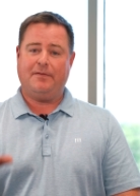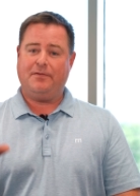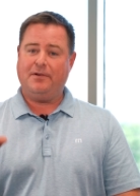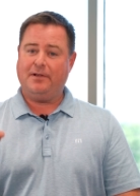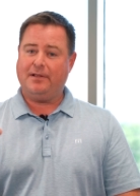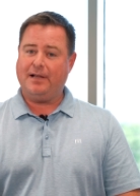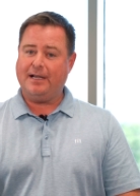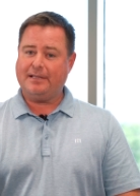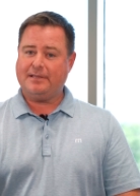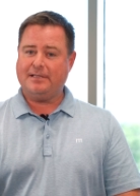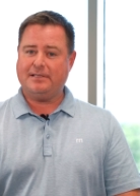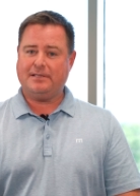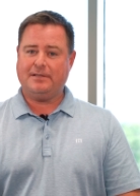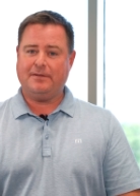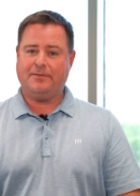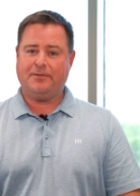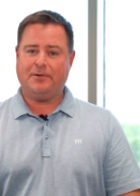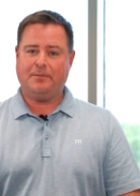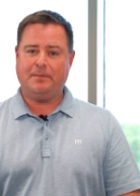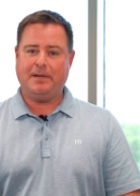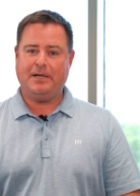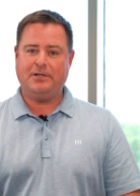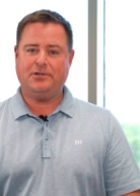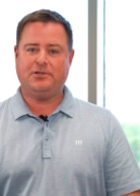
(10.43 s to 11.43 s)
If you like this
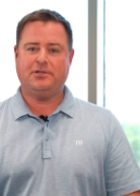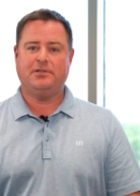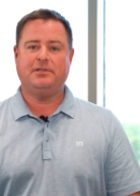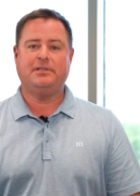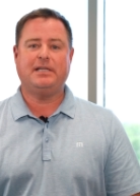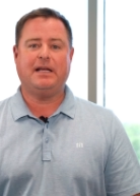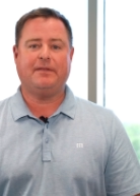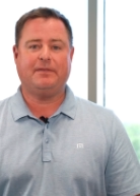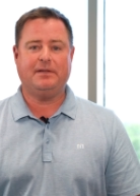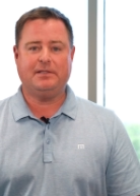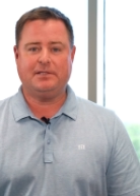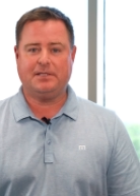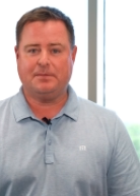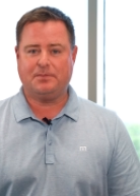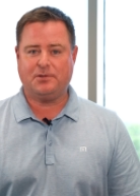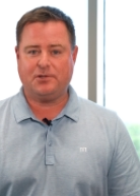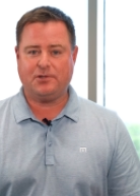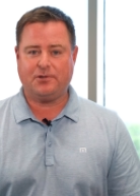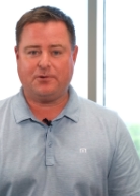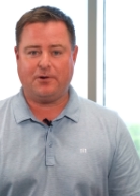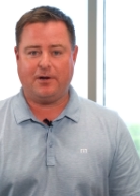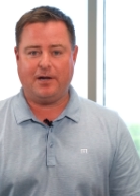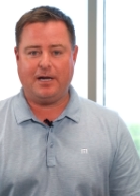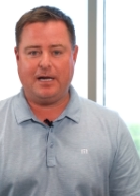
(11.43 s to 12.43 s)
information, definitely
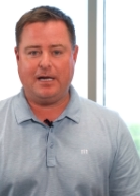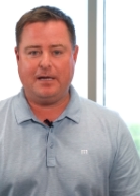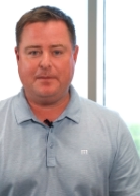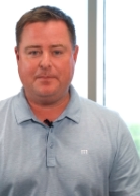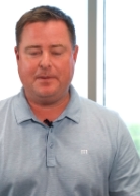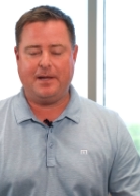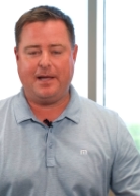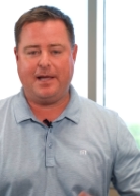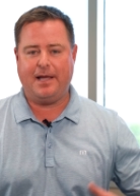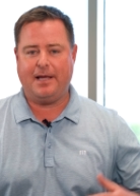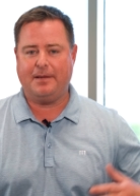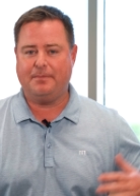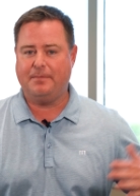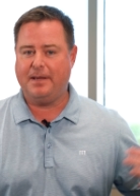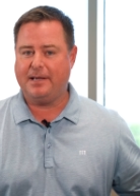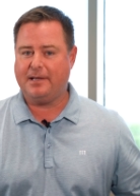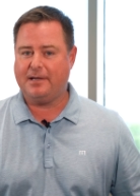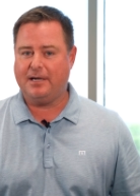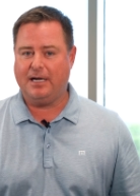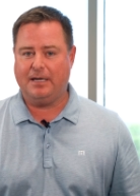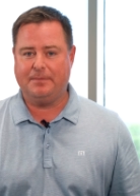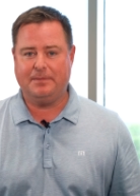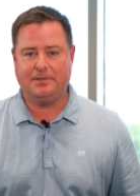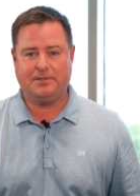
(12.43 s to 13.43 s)
subscribe and make
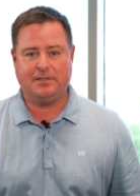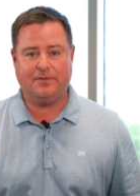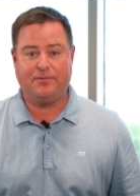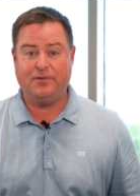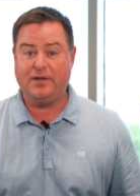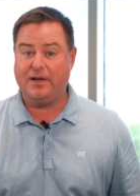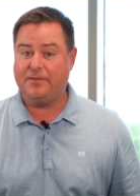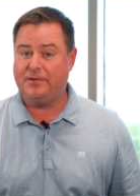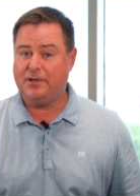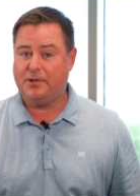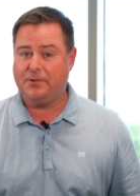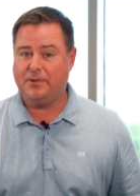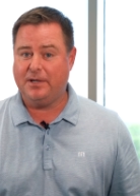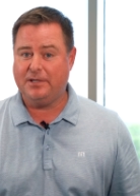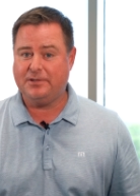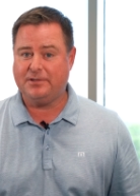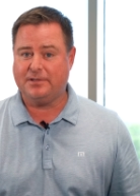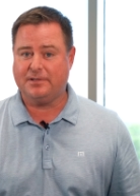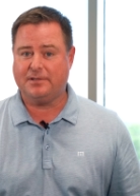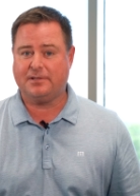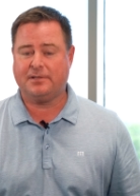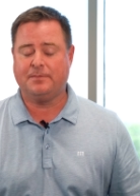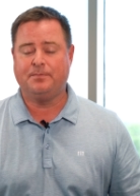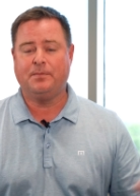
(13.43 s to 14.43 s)
comments if you have any
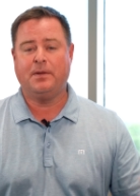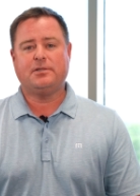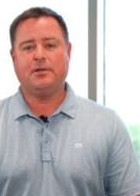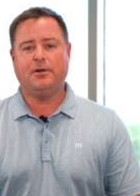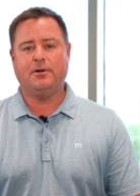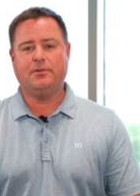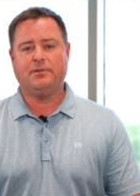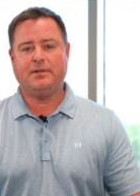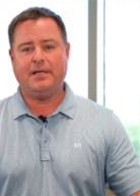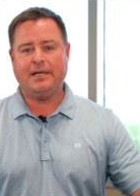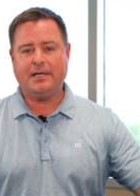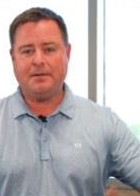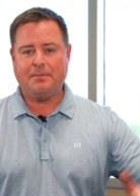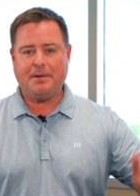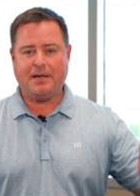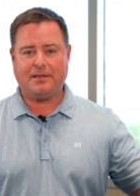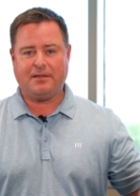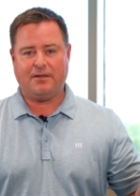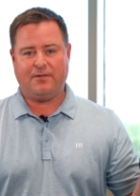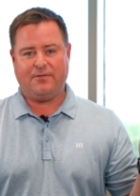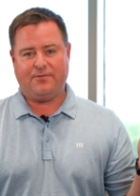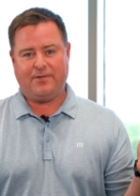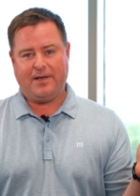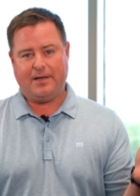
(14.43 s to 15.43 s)
questions. So think about
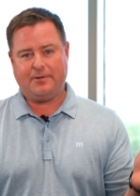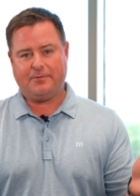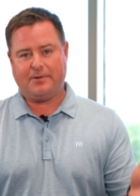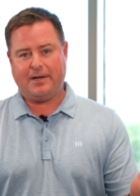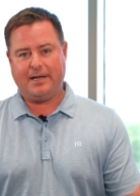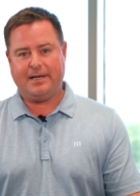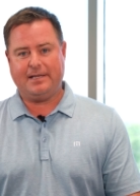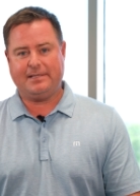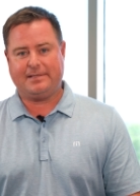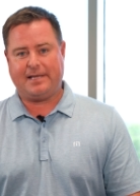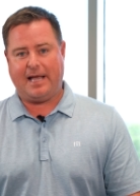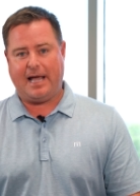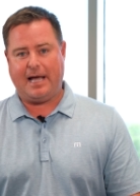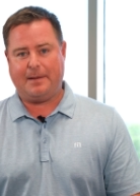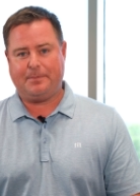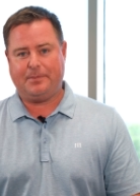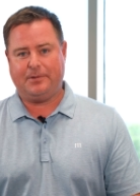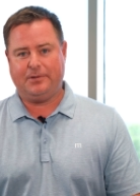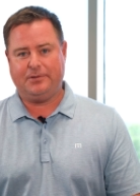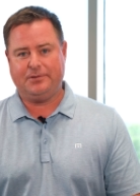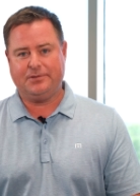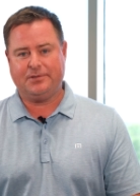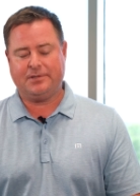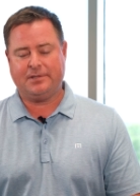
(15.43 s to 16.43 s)
the Fed rate as
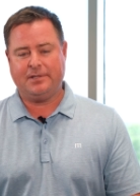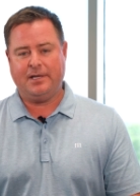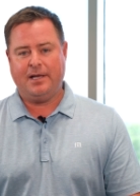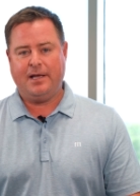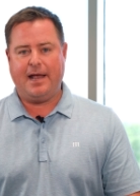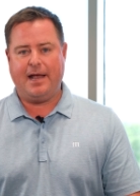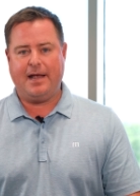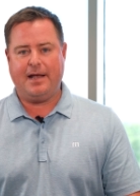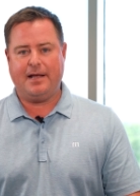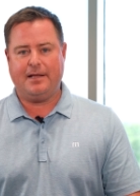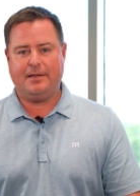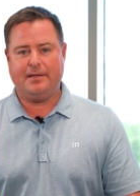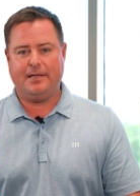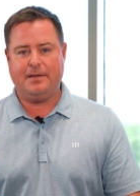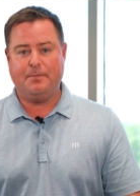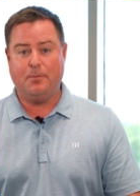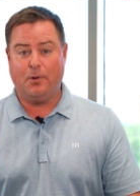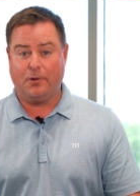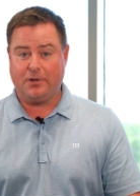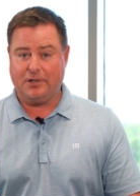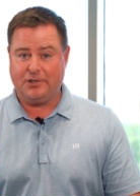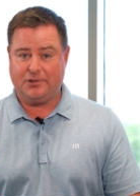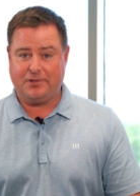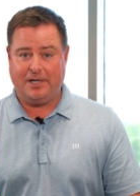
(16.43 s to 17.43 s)
apples and the
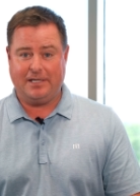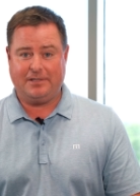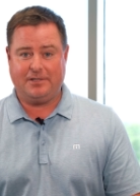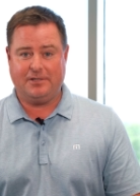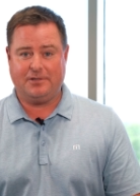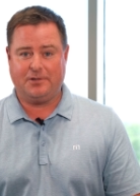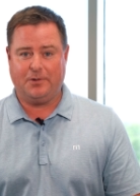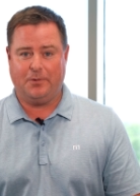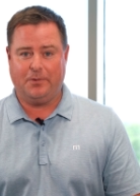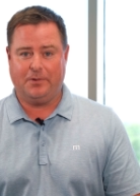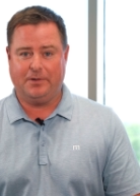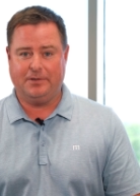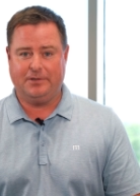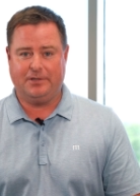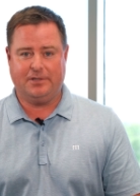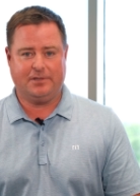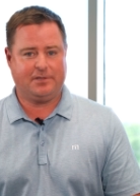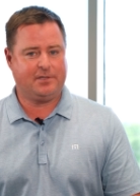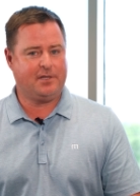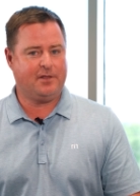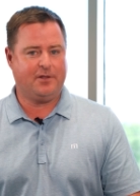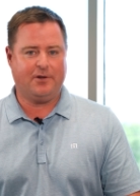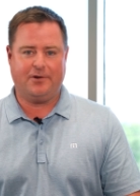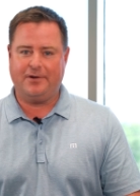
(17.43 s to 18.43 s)
mortgage rates as
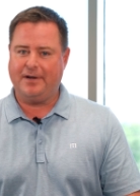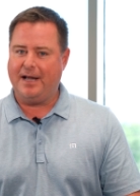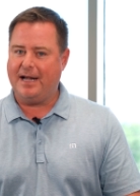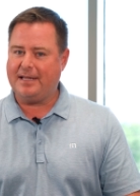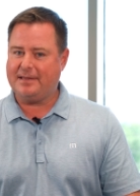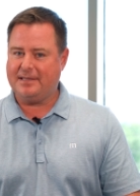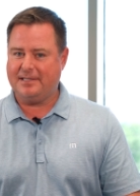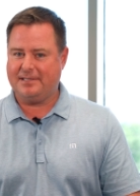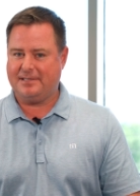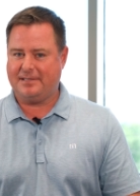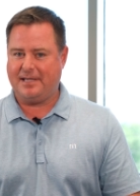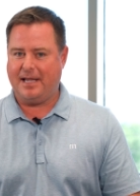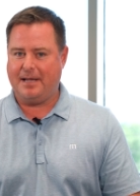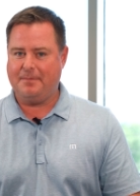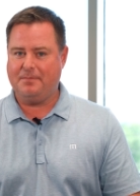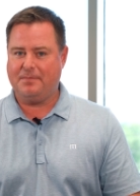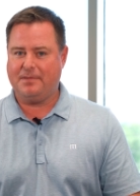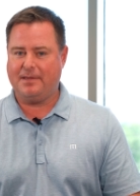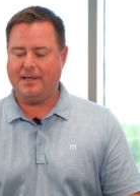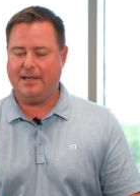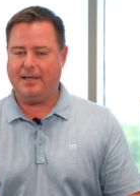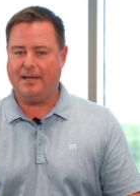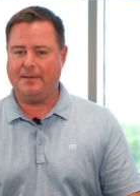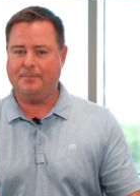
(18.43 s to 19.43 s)
oranges. They're not the same
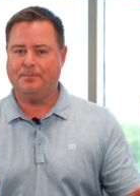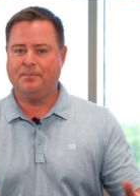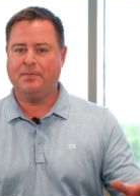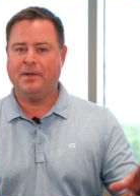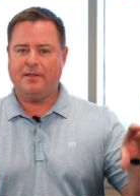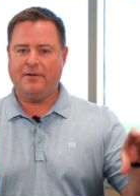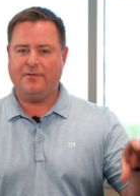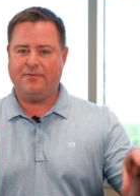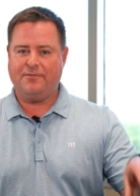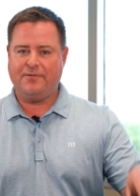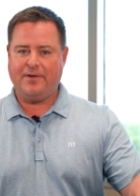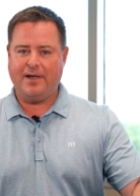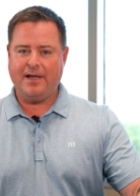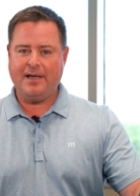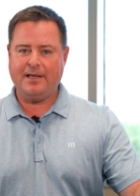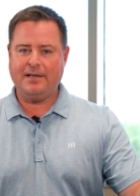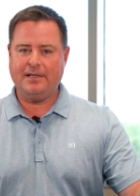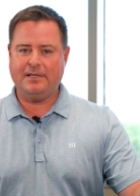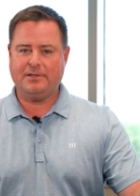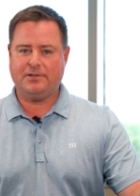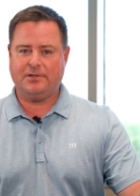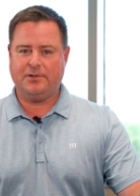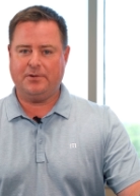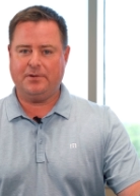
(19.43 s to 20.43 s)
thing. The Fed
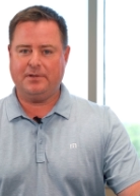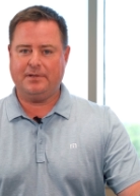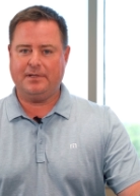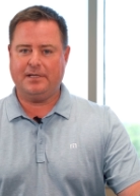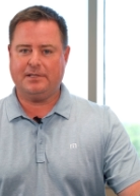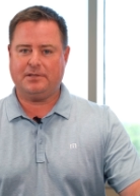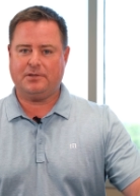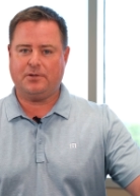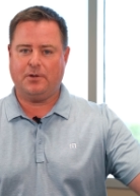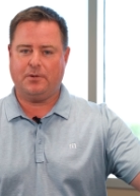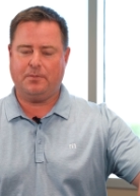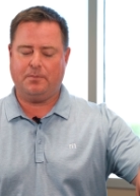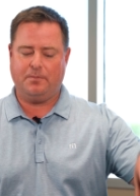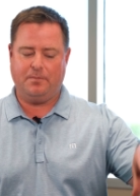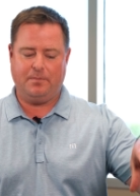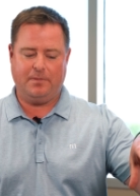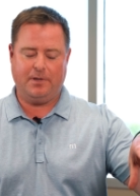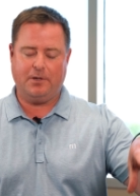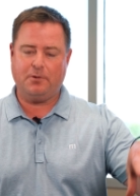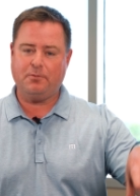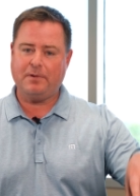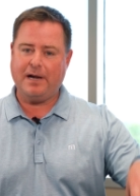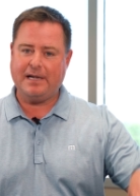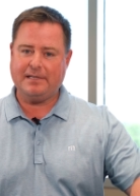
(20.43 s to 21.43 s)
is doing this so
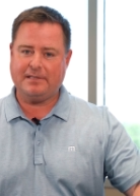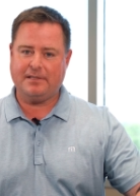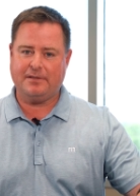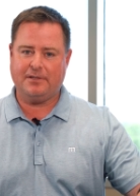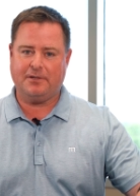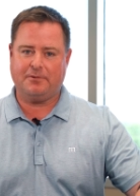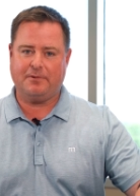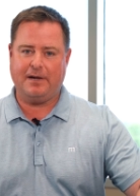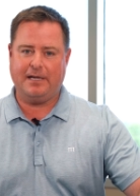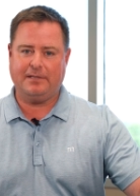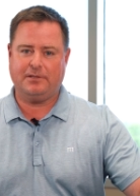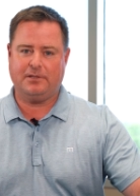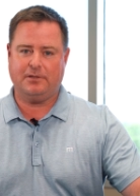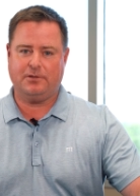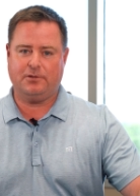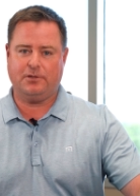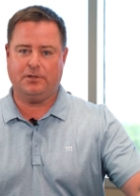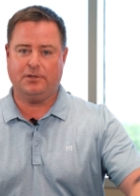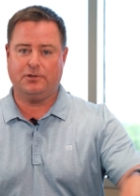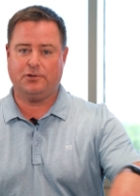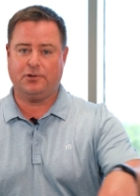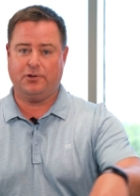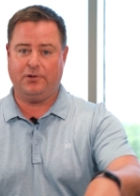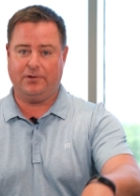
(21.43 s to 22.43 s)
they're raising their rate to
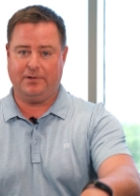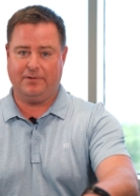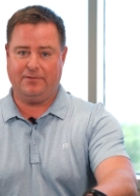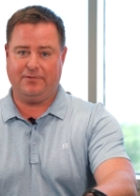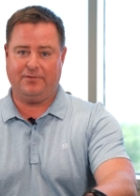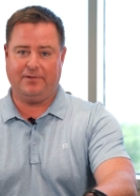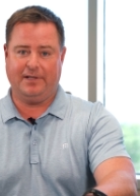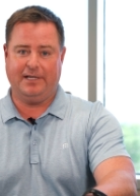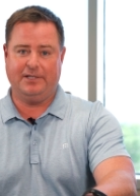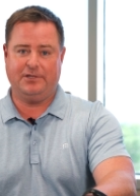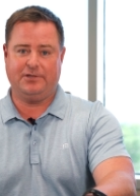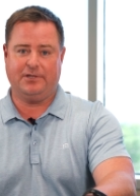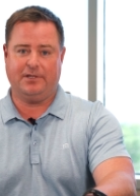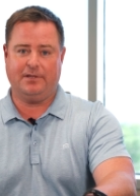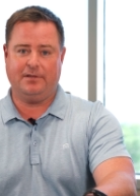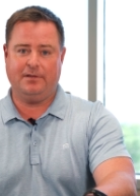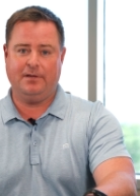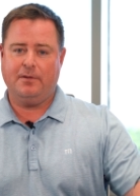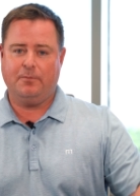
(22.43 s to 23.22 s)
control inflation.